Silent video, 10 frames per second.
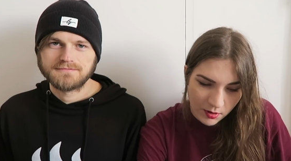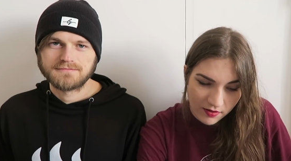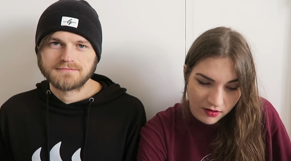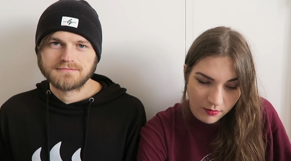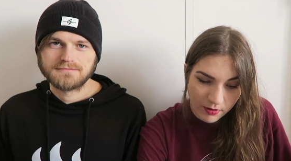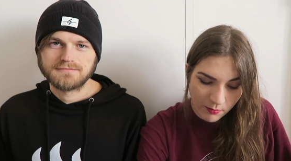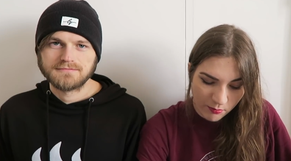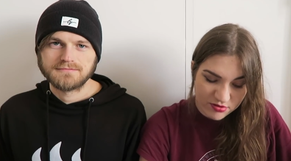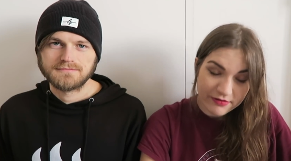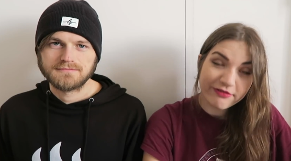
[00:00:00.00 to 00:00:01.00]
Speaker 1: Most likely to become a
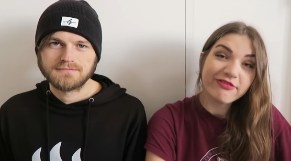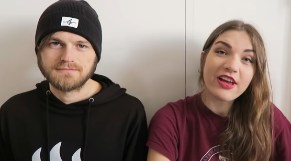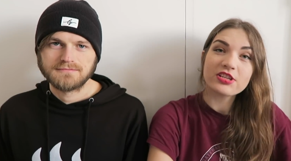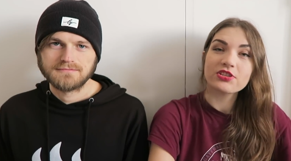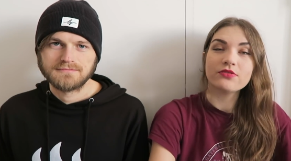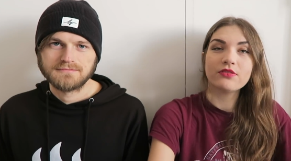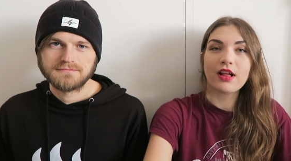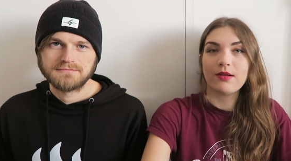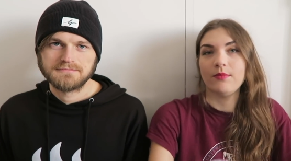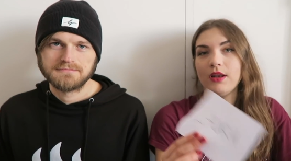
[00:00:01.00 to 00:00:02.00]
professional
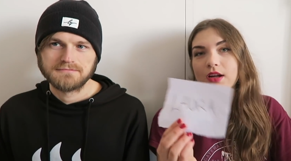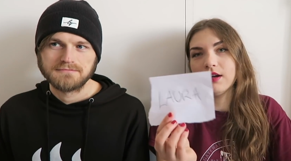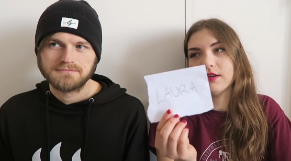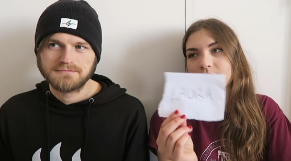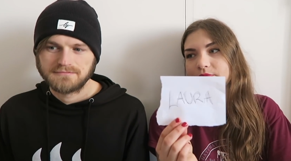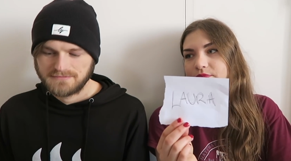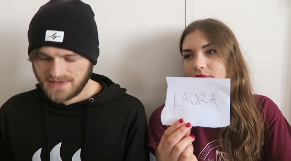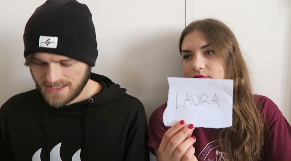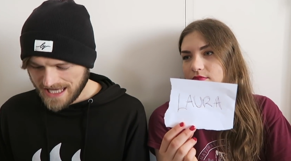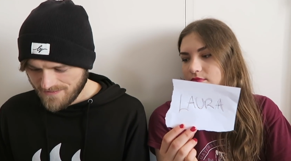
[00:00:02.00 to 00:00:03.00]
gambler.
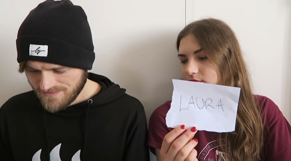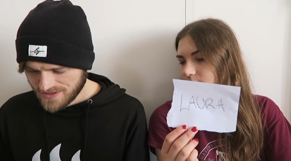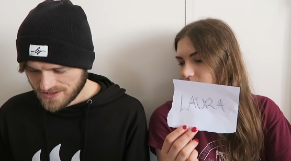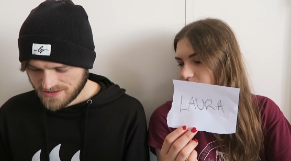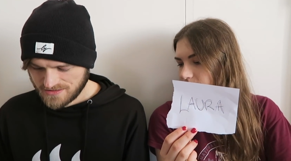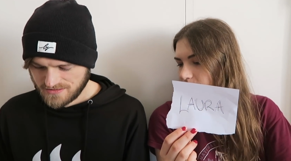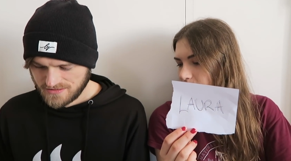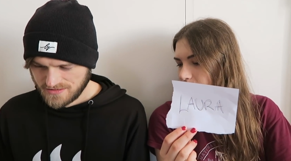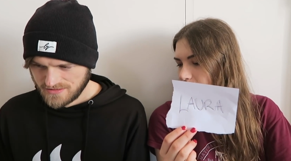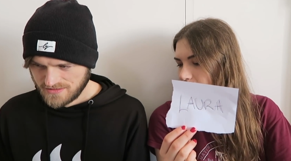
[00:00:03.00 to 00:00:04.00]
Speaker 2: Gambler?
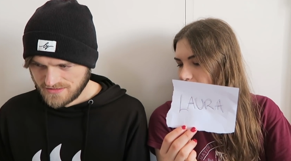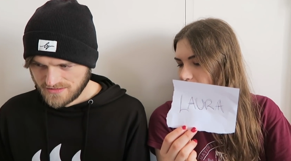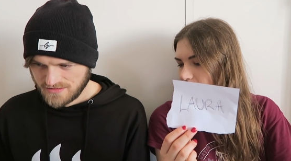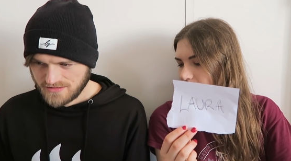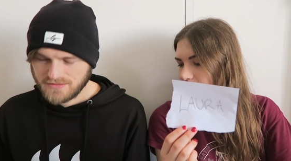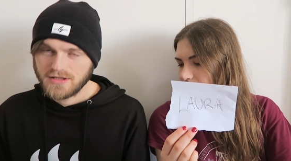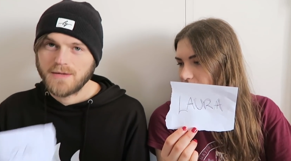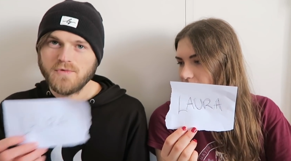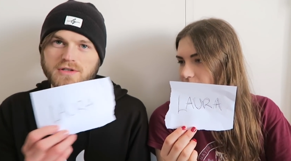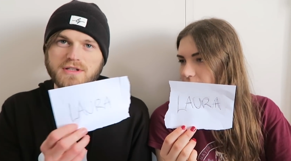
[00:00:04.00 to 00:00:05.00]
Well,
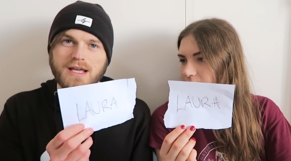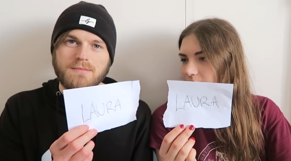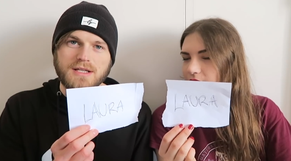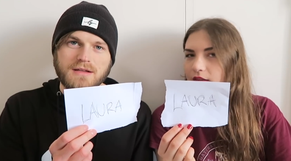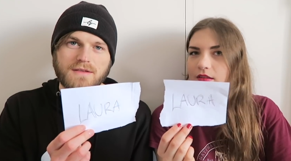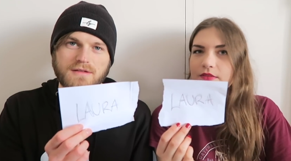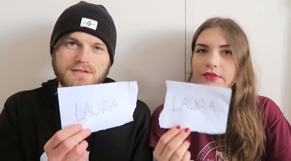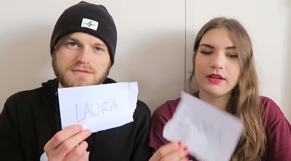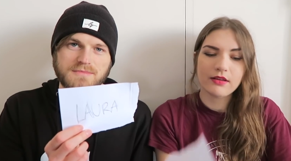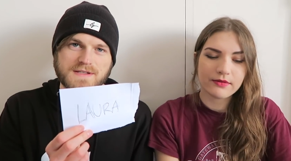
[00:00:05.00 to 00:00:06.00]
I'm not gambling, so
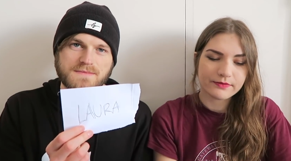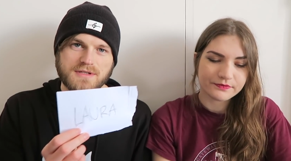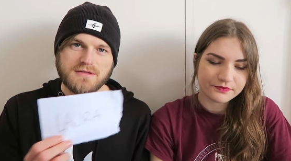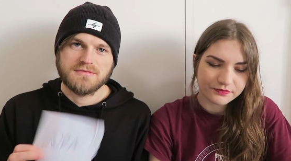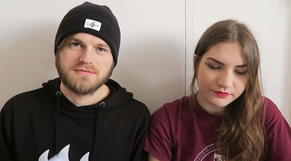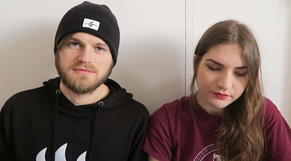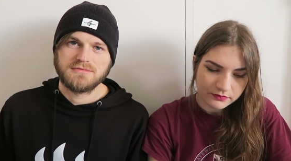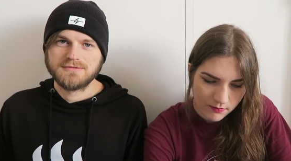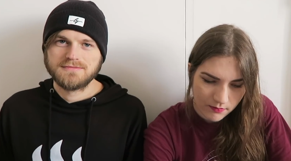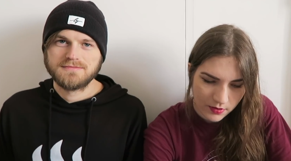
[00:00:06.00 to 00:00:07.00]
mm. must be.
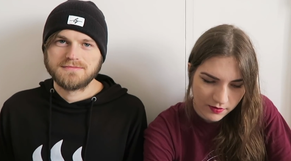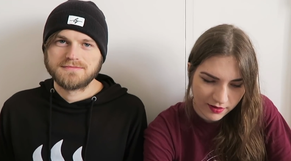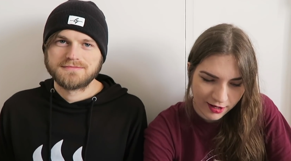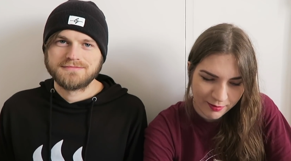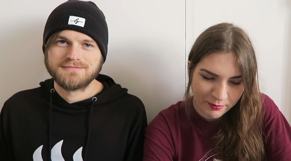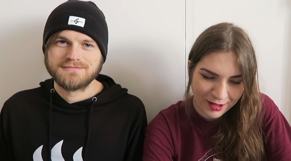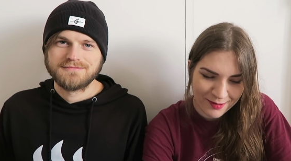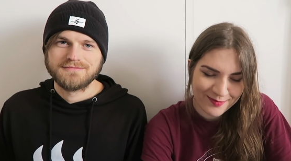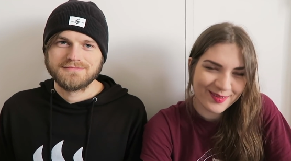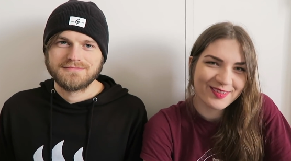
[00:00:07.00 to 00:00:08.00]
Speaker 1: Most likely to
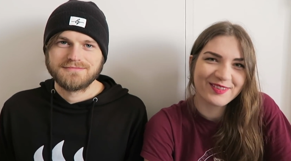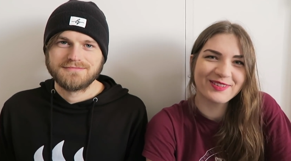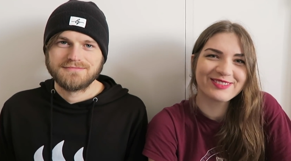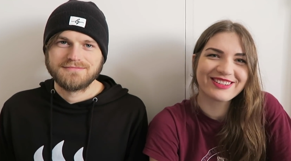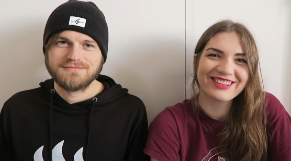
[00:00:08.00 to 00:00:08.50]
become a school